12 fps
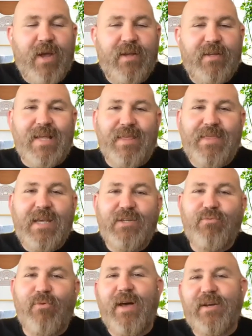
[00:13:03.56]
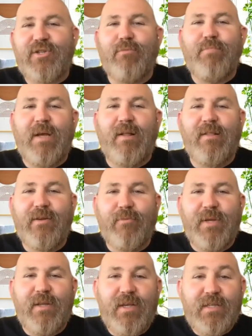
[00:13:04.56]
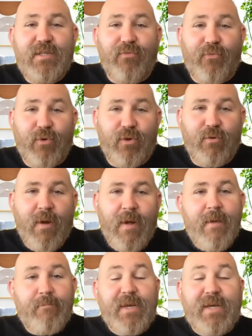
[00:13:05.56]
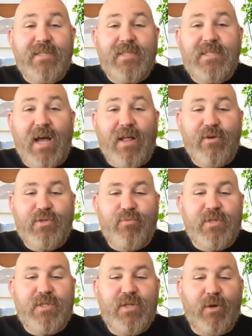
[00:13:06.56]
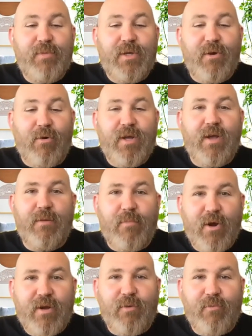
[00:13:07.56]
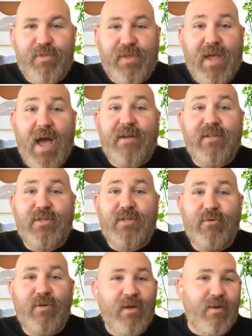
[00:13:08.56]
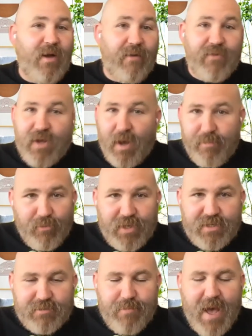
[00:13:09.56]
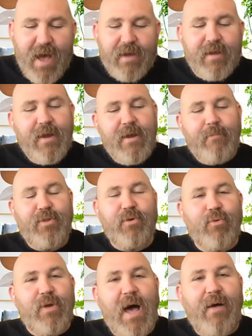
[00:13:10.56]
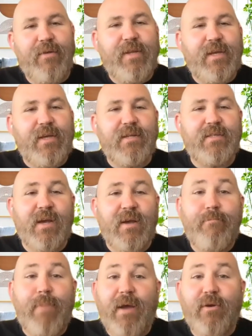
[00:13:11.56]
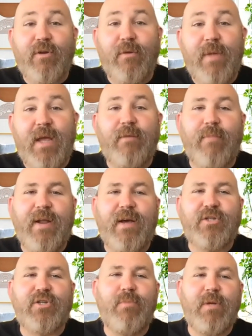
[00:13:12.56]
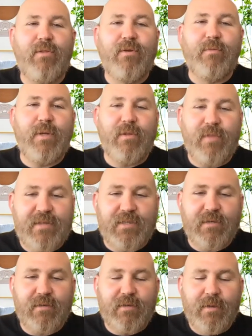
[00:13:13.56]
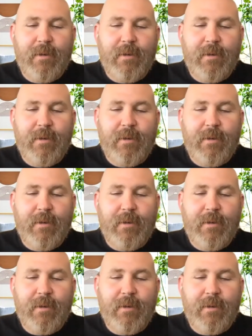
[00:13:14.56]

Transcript: raise things will actually be a little bit easier for you because sellers will still be going on the market with the attitude of a couple weeks back but the reality is buyer demand might actually be a little bit lessened